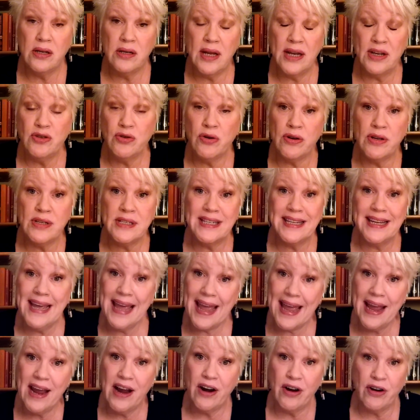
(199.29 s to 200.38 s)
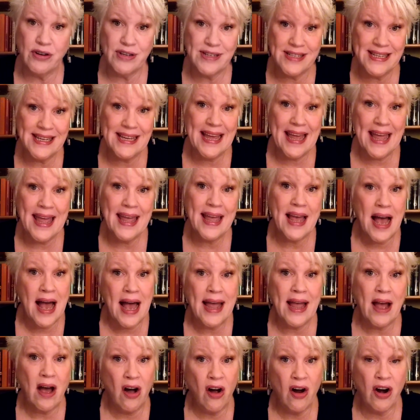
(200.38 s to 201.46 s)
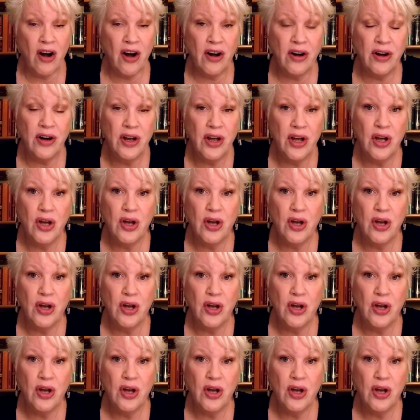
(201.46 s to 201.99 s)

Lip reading: endorsed CAIR, C-A-I-R,